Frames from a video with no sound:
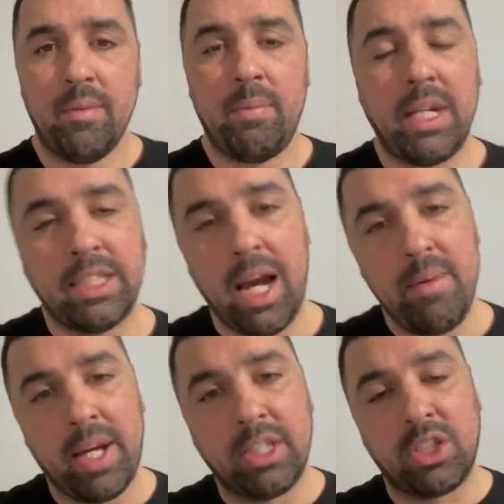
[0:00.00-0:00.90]
By the time
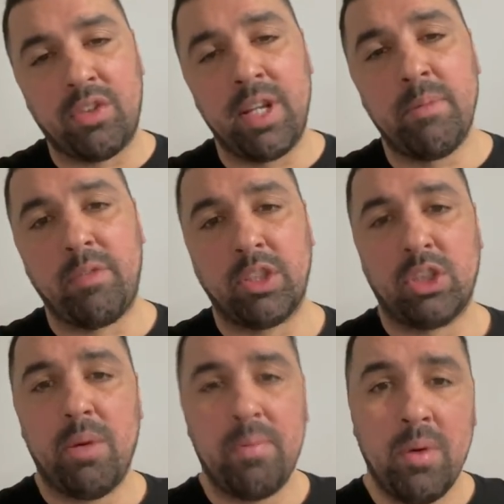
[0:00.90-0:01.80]
that gets creamed off the
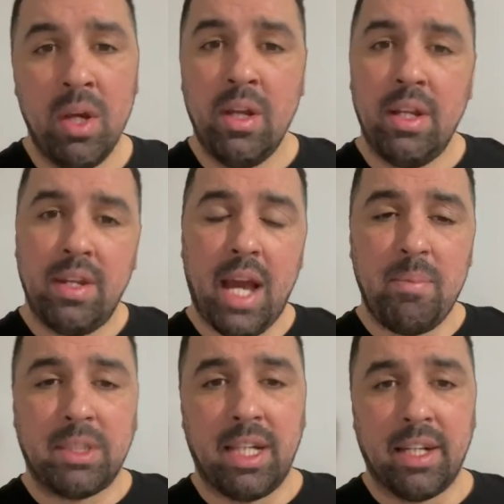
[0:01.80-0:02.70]
top,
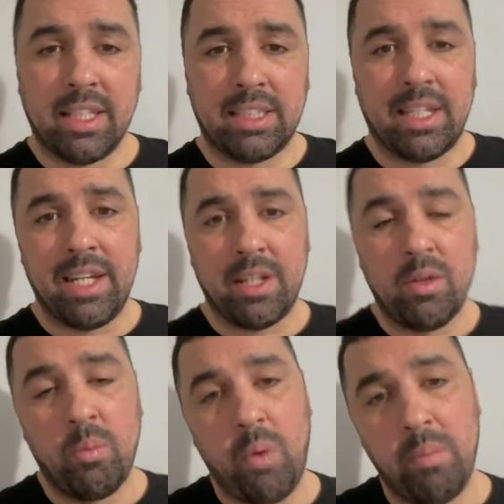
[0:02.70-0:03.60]
9% gets taken,
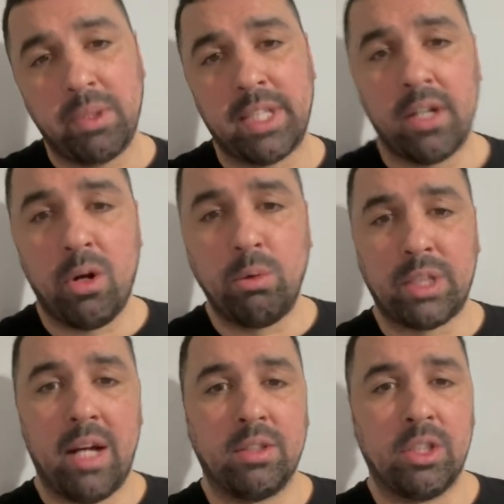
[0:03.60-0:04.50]
1% goes
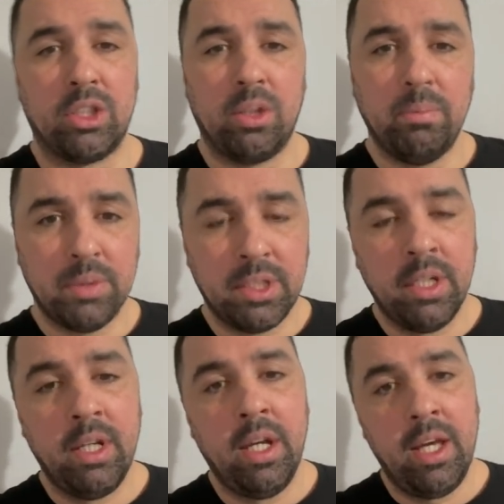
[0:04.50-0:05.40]
down to the slums.
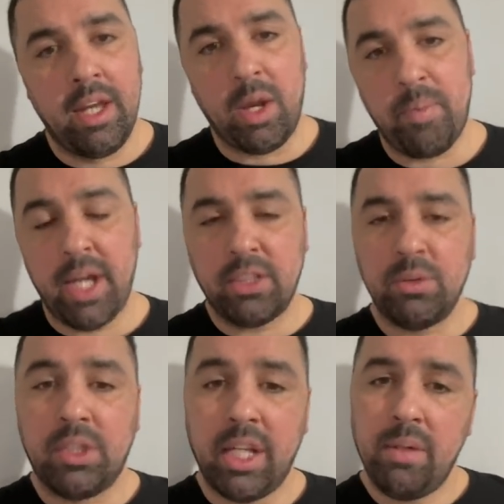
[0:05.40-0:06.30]
Now the person
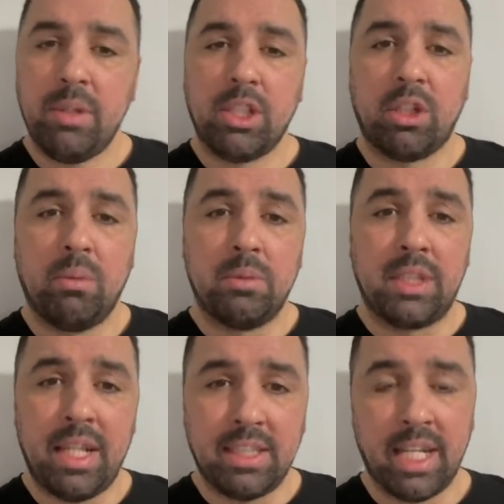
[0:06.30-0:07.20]
who's dealing with the slums
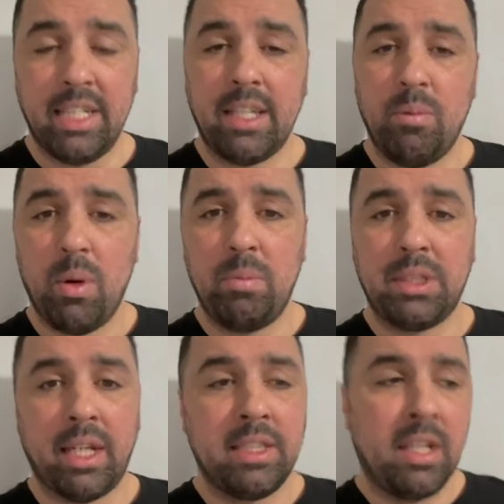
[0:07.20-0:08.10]
then takes that
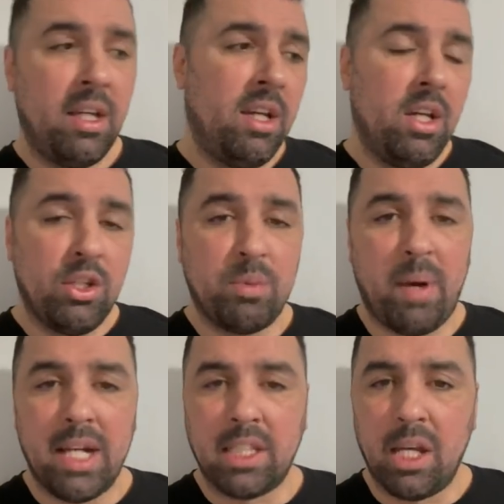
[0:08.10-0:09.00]
1%, just
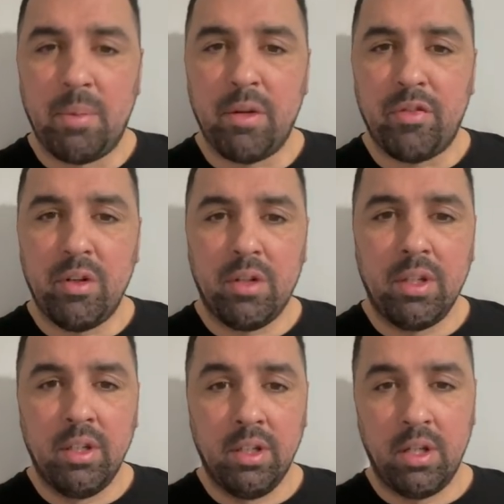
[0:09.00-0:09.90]
buys a little bit of food,
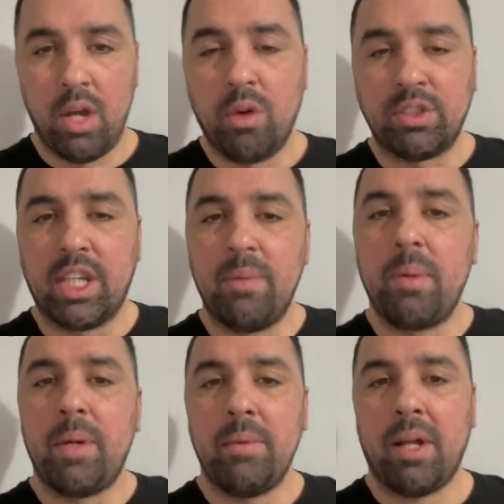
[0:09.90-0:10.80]
enough to keep the
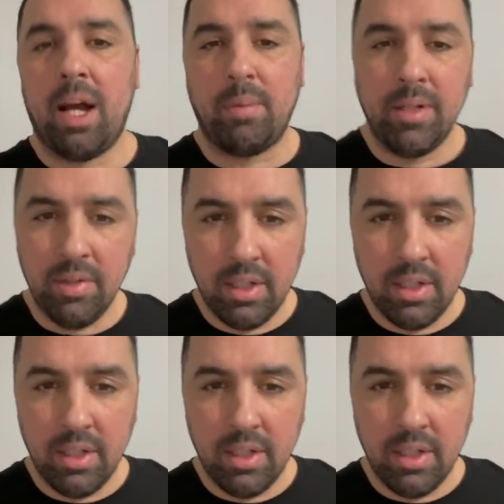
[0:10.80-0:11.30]
people happy.